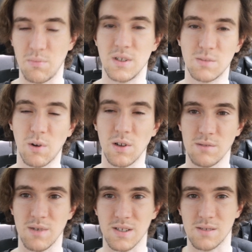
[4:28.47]
It's partly
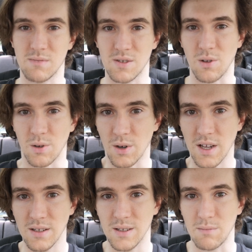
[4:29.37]
because I'm still
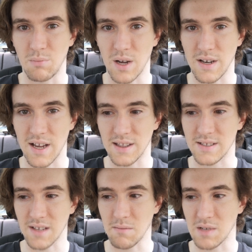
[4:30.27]
learning, but at the
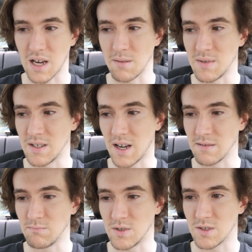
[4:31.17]
same time
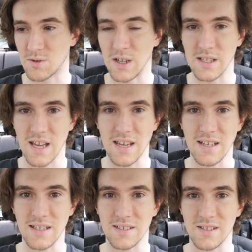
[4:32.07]
I'm just trying to take it
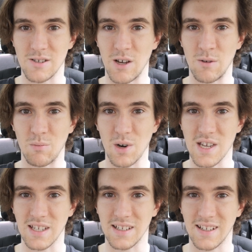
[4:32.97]
easy so I don't
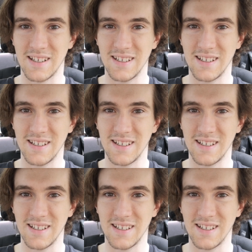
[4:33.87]
break it.